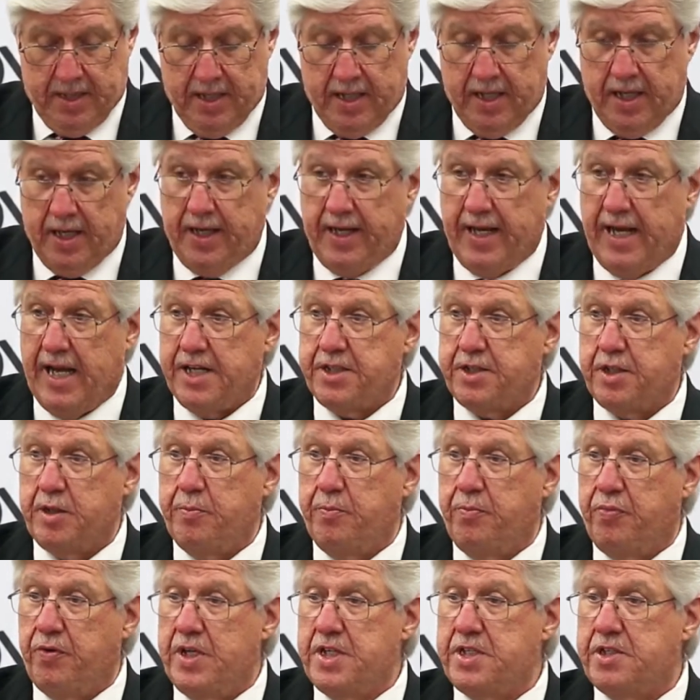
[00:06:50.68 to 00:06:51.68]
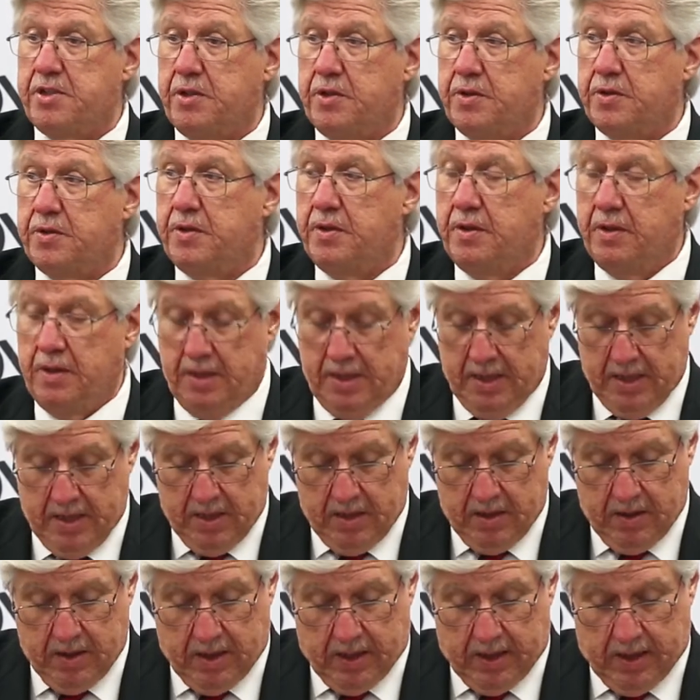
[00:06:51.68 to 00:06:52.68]
And they actually bristled
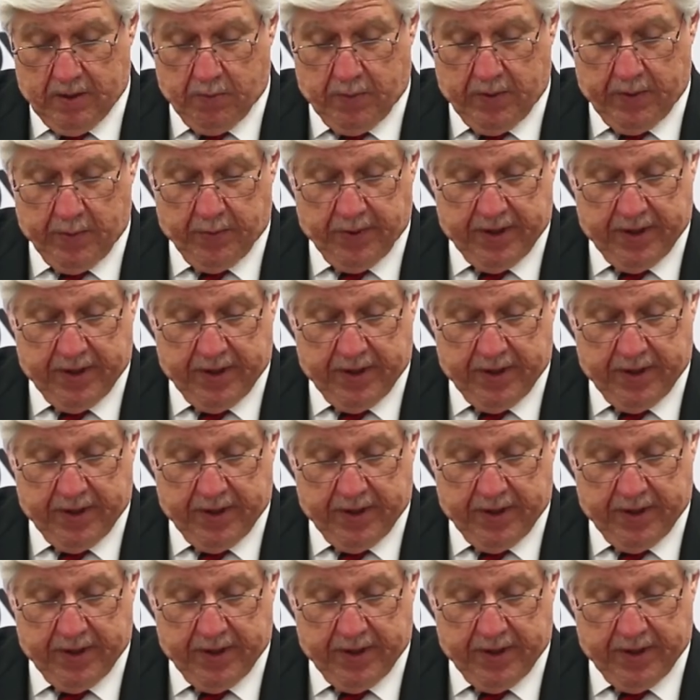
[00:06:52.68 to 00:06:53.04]
when